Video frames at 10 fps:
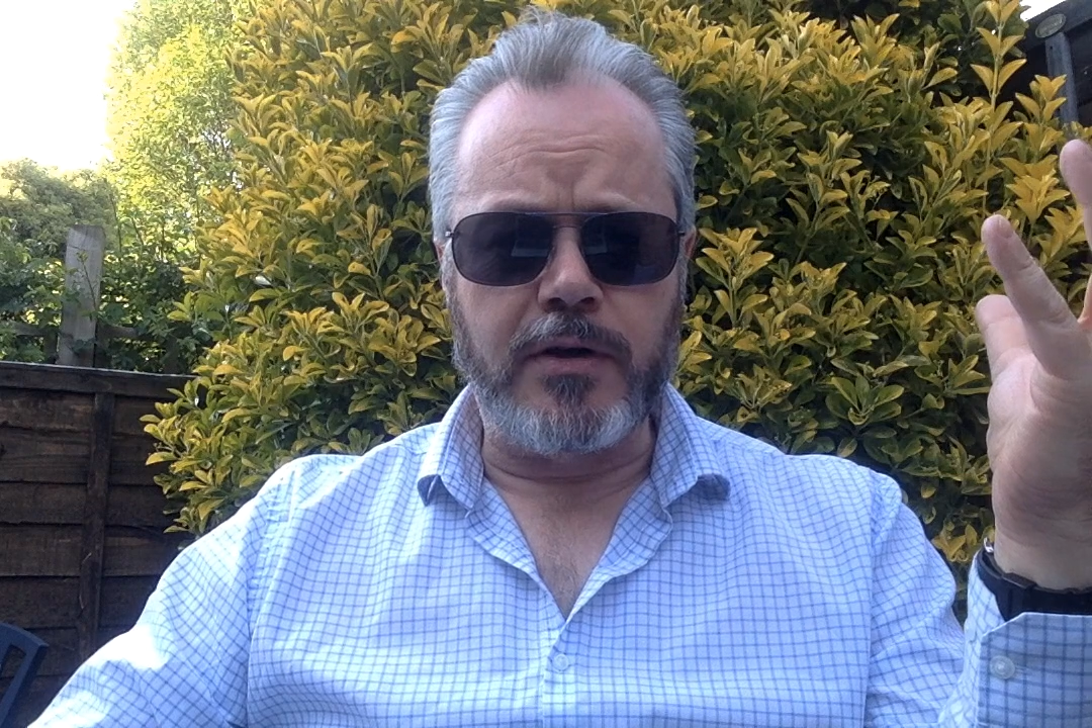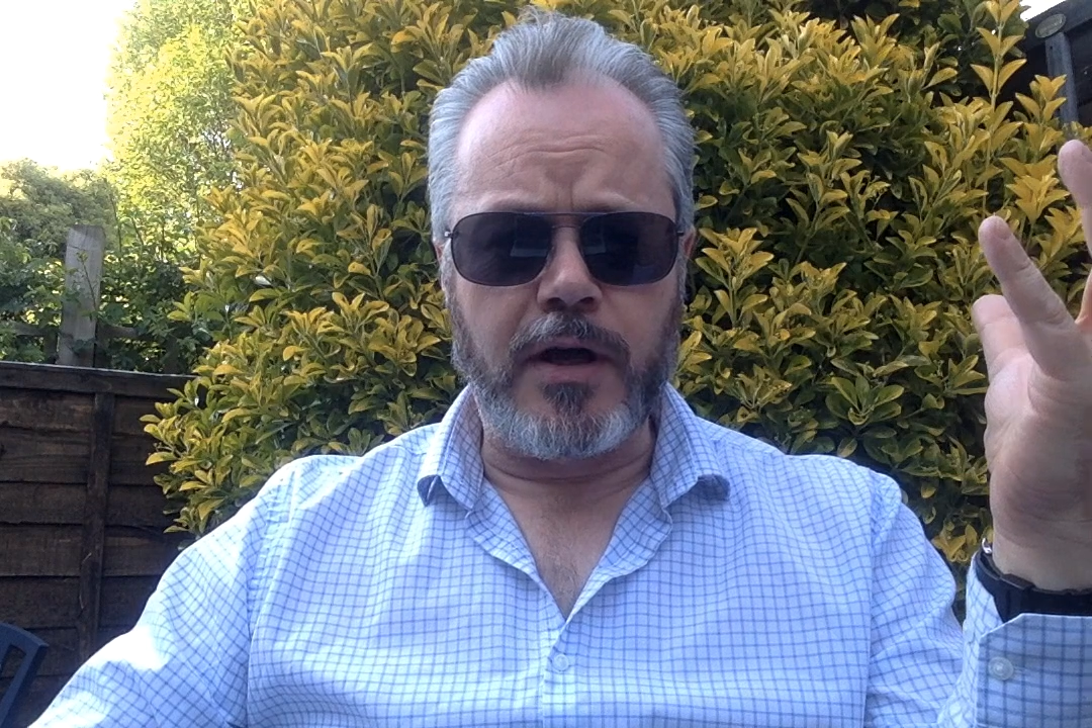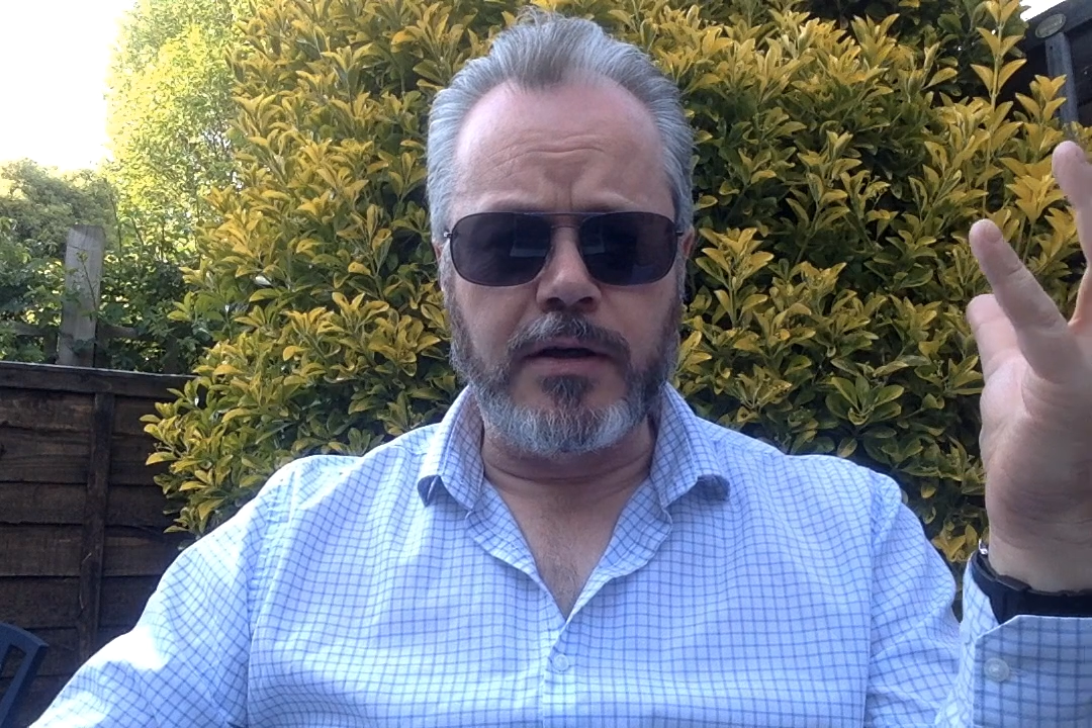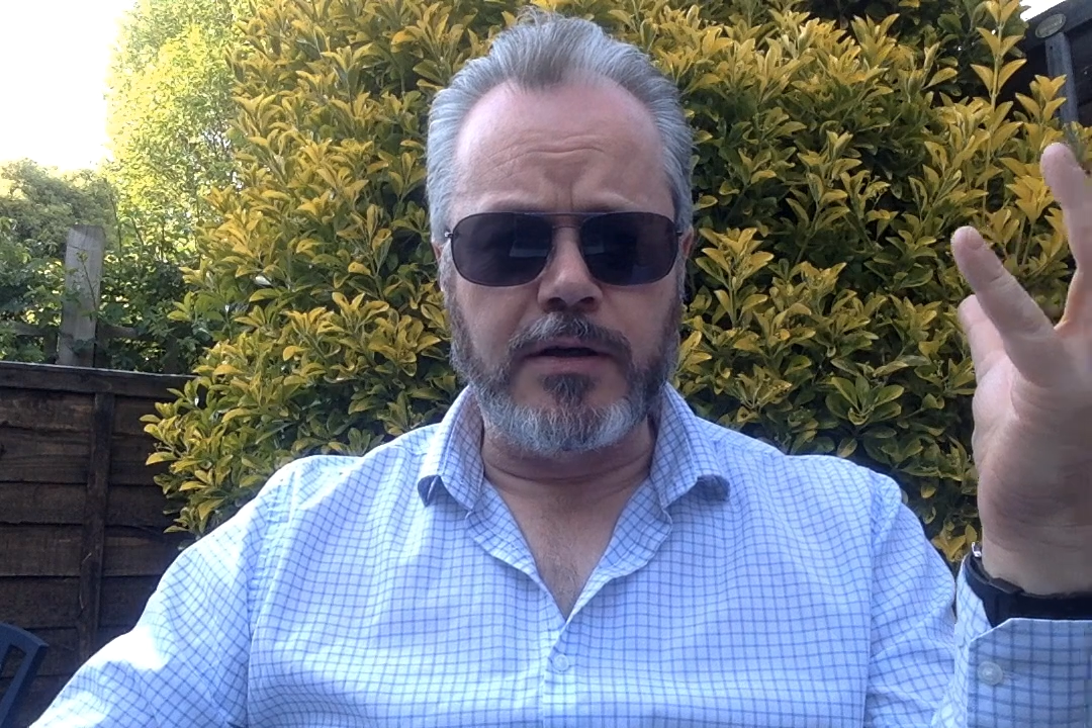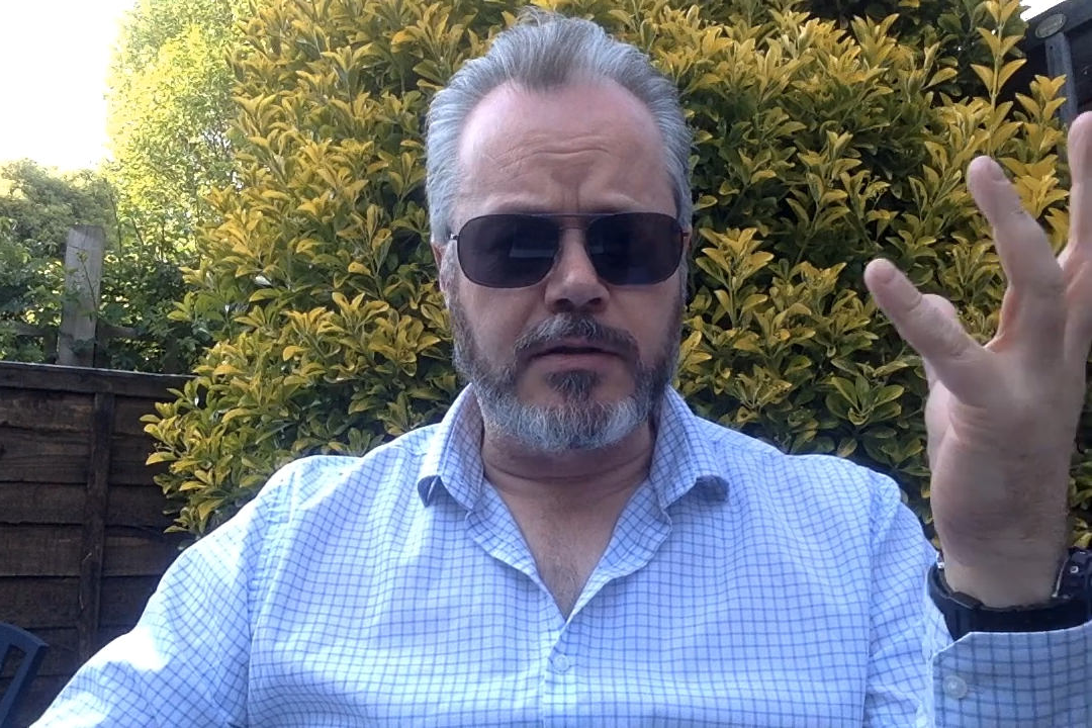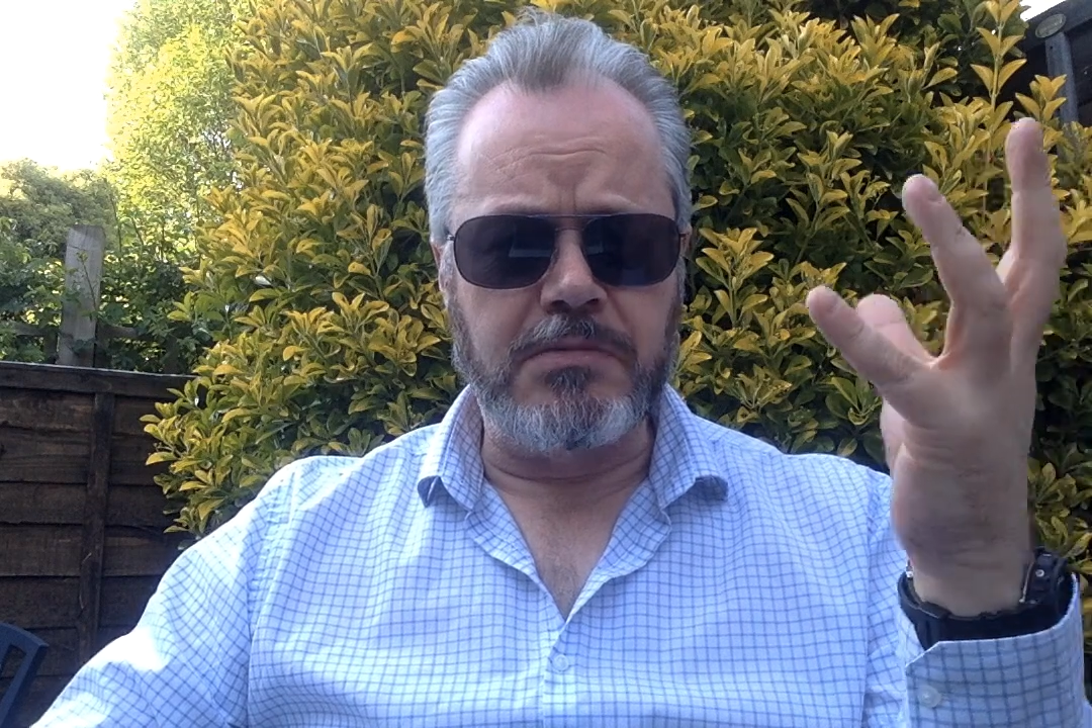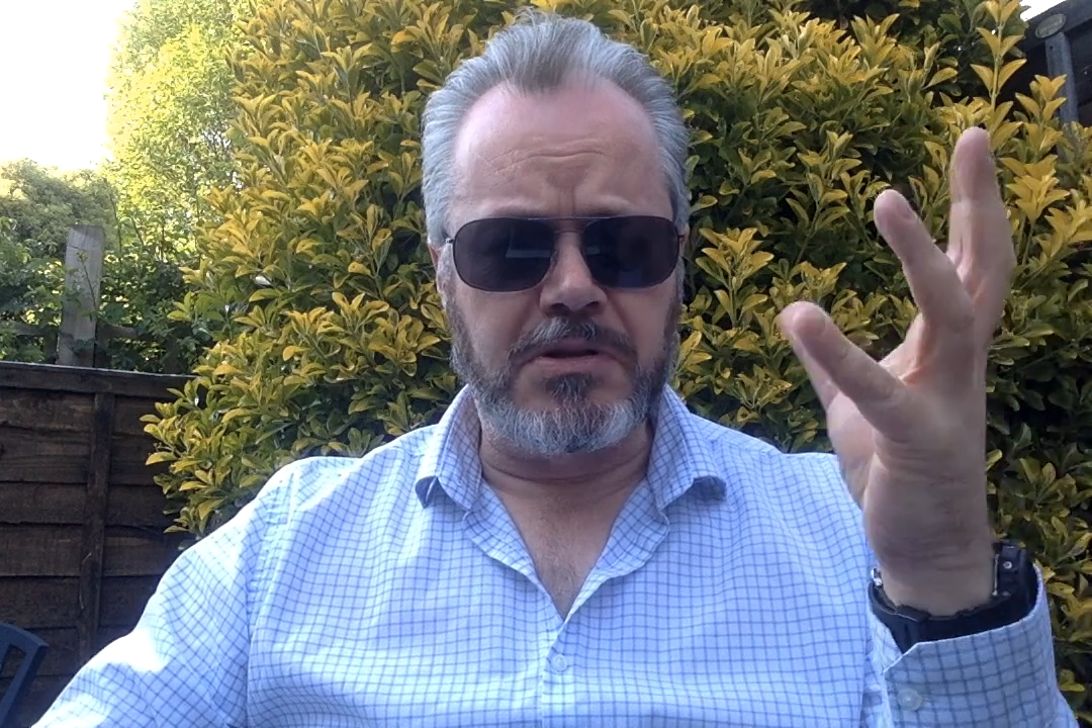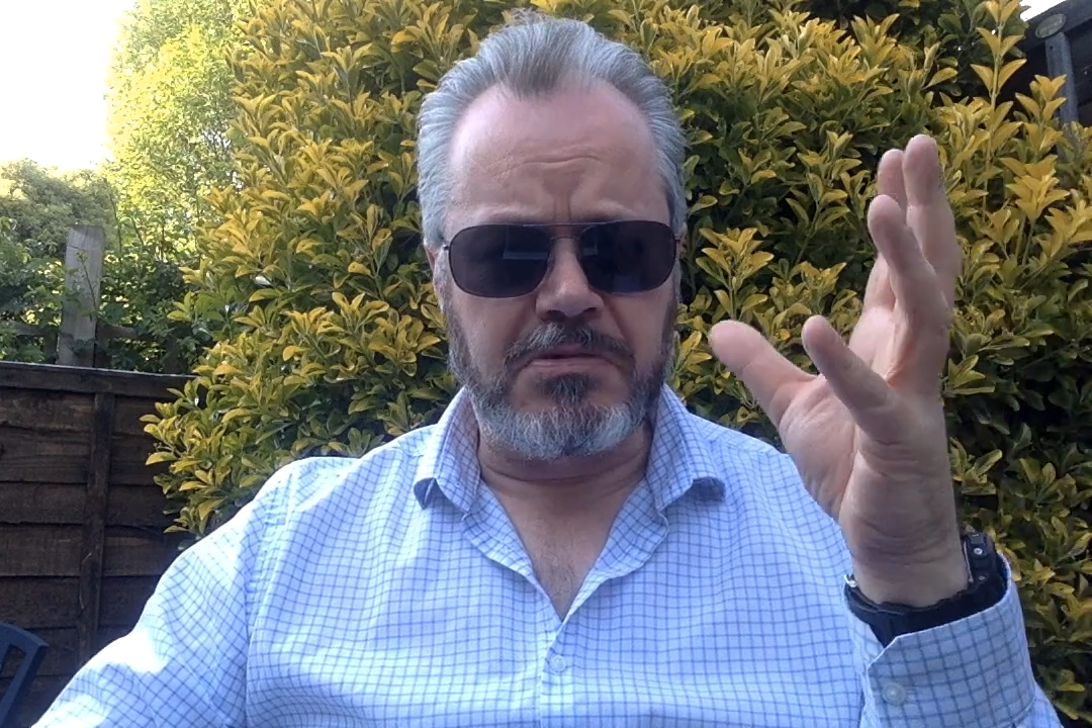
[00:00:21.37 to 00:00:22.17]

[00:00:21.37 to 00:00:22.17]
Okay, it's